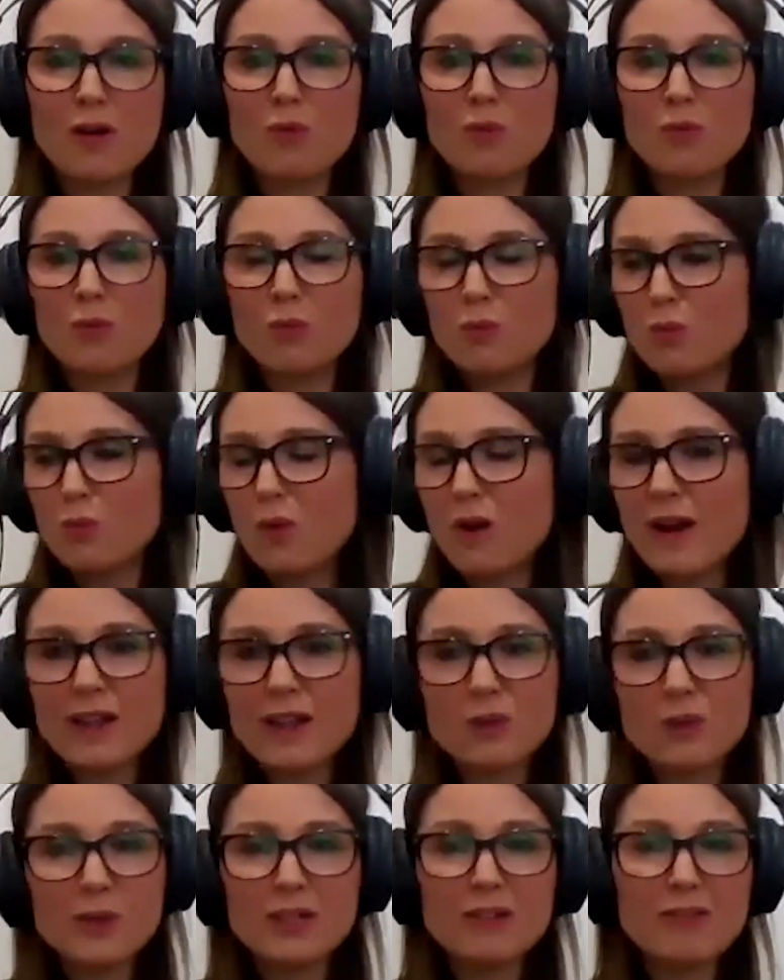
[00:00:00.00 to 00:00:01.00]
why
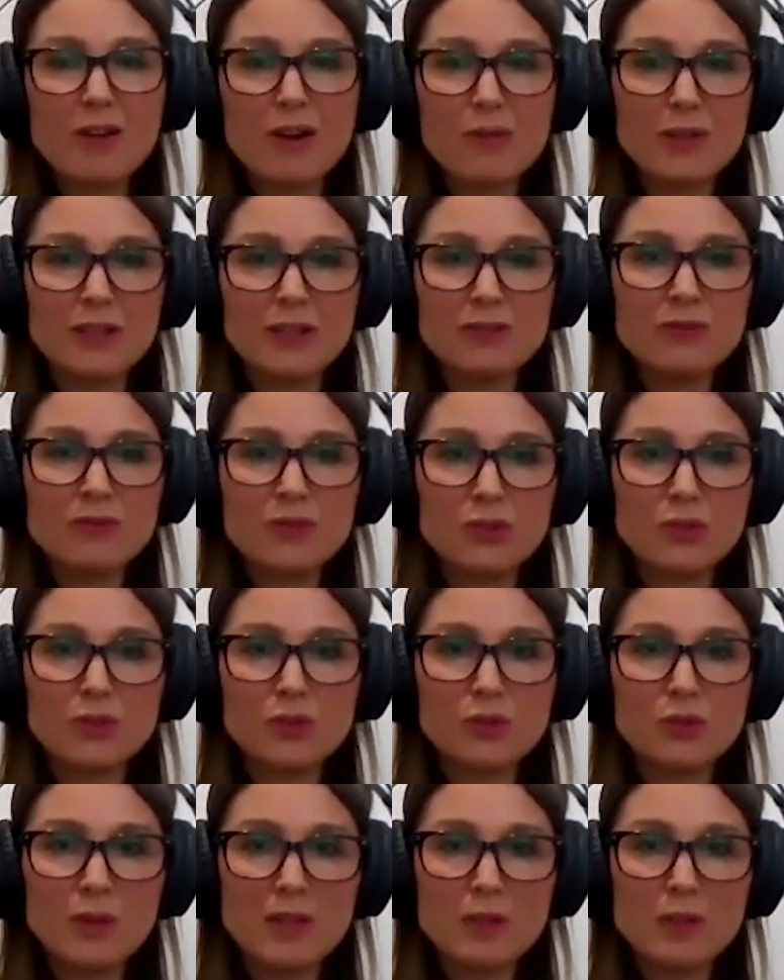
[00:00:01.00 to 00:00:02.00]
are we growing
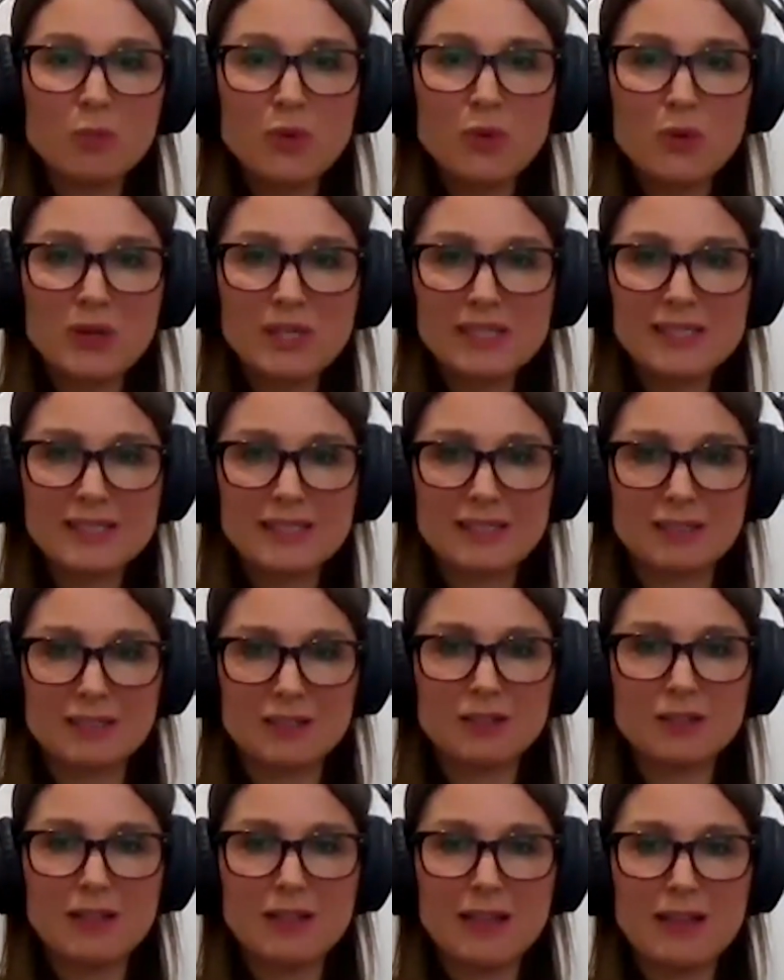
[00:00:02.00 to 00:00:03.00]
food with
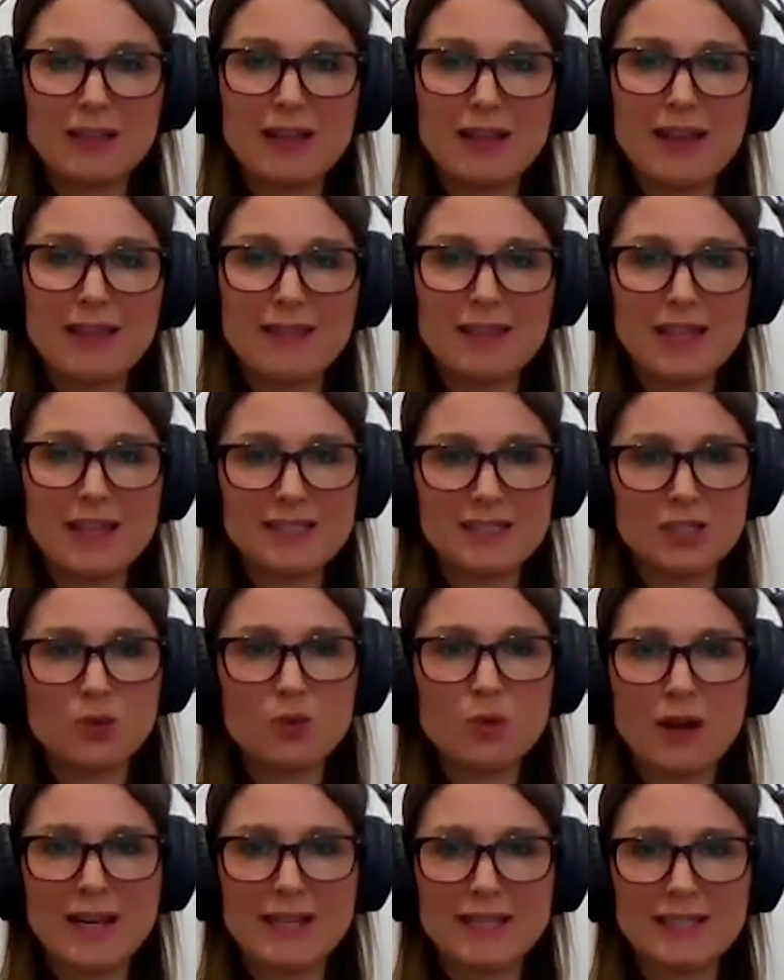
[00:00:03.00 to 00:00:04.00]
poison and that's
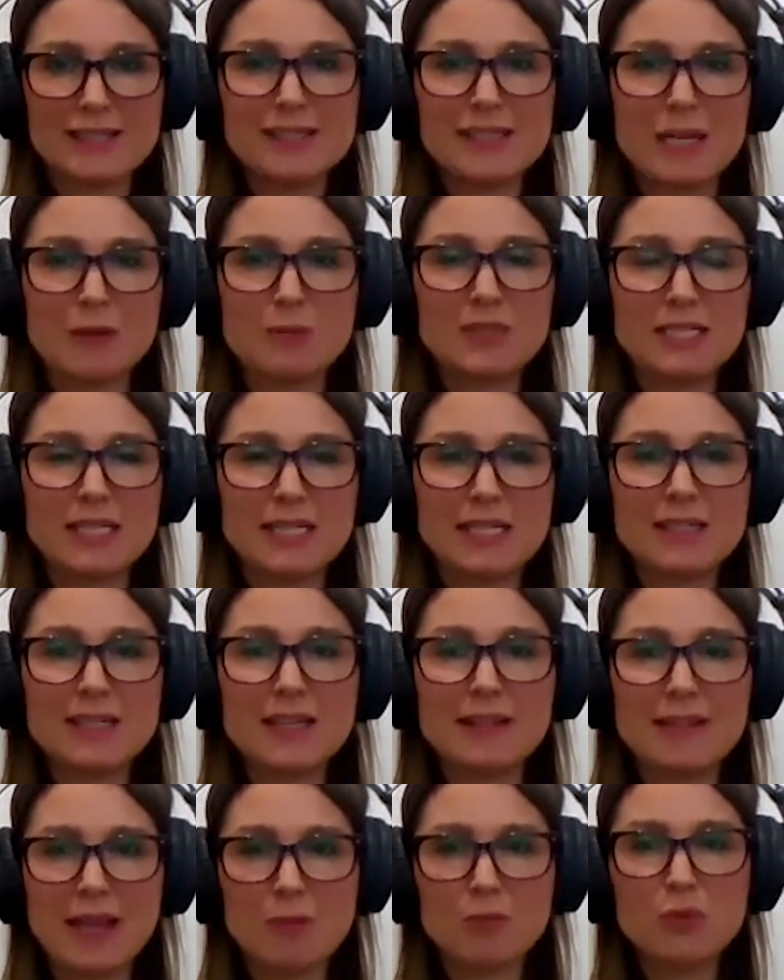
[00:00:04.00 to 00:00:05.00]
quite accepted,
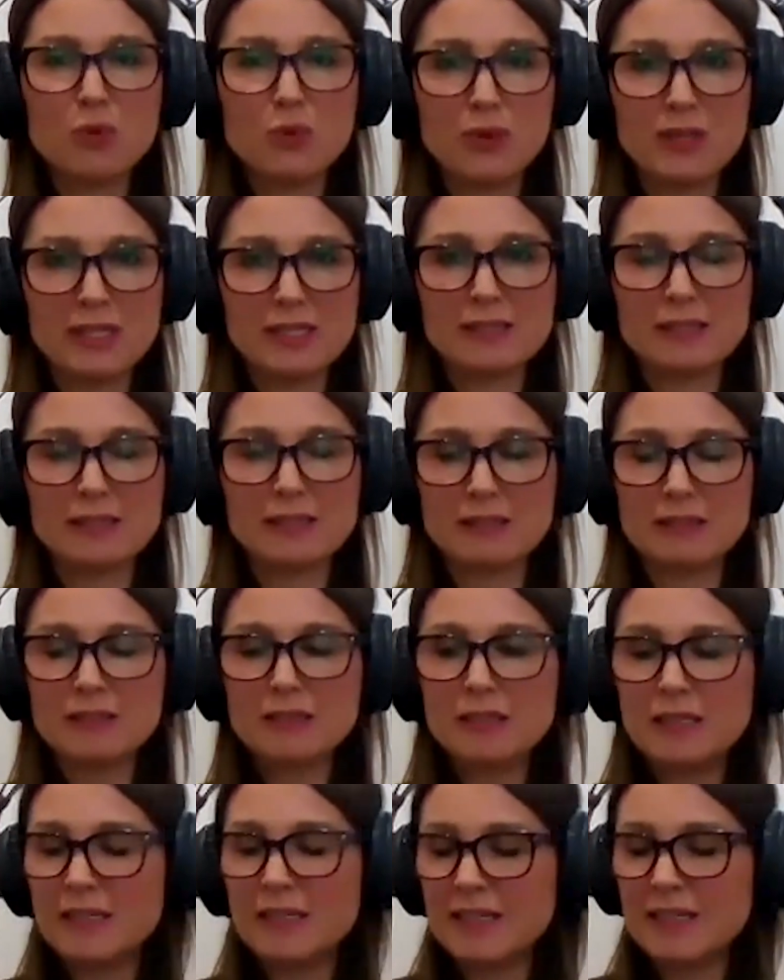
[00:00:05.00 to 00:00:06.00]
and that
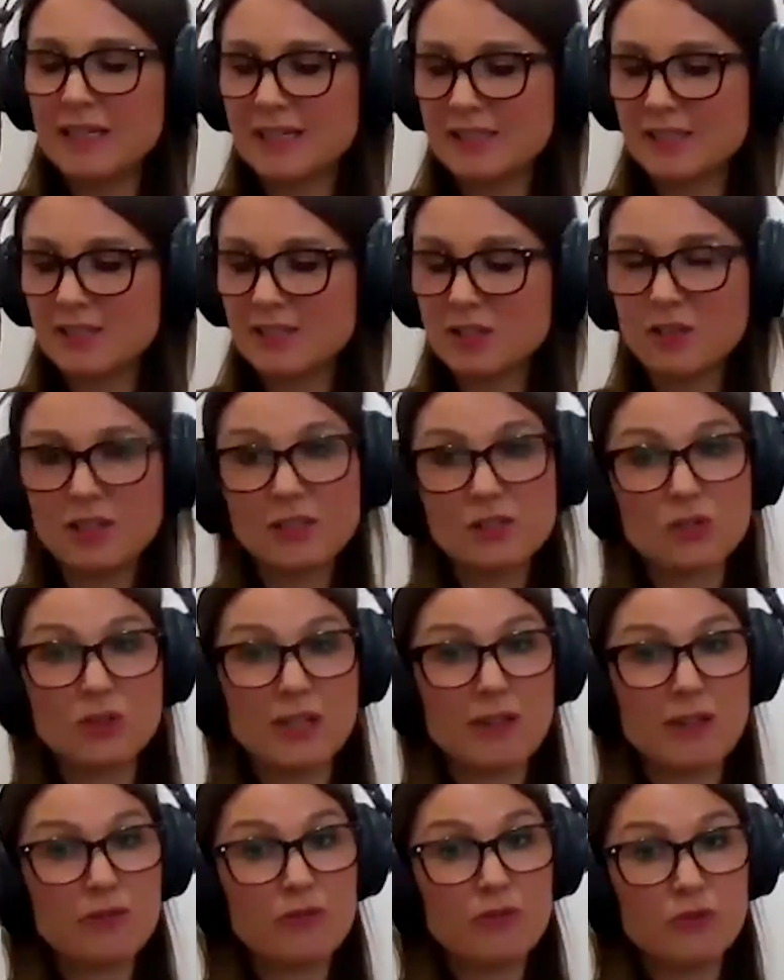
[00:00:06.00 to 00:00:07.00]
poison is on
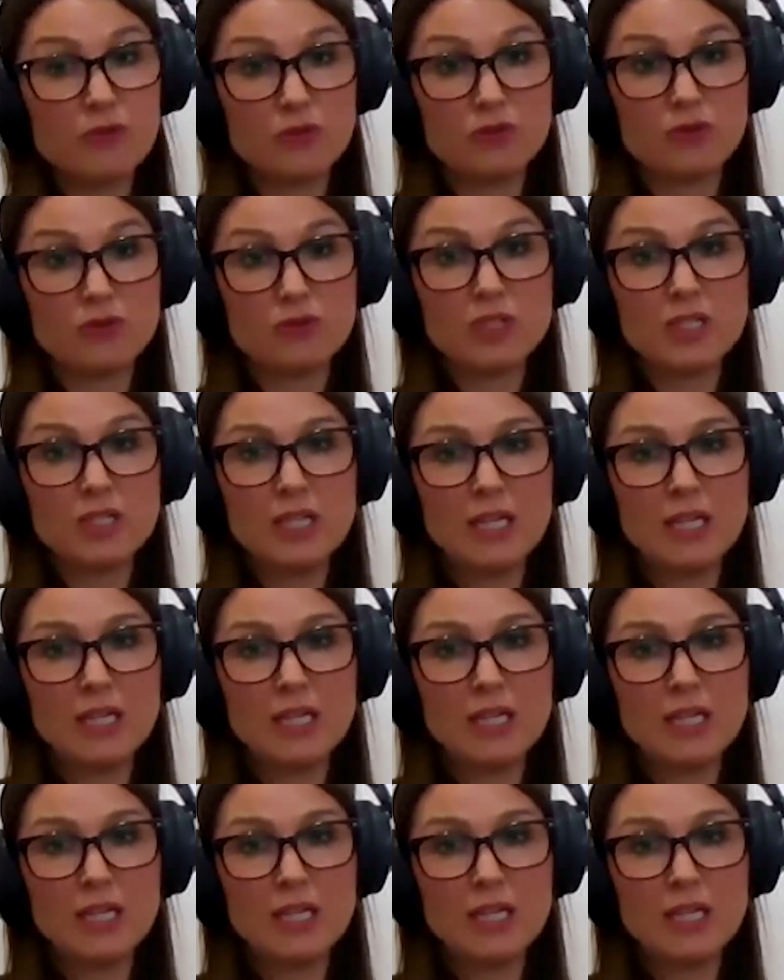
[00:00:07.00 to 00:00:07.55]
our food?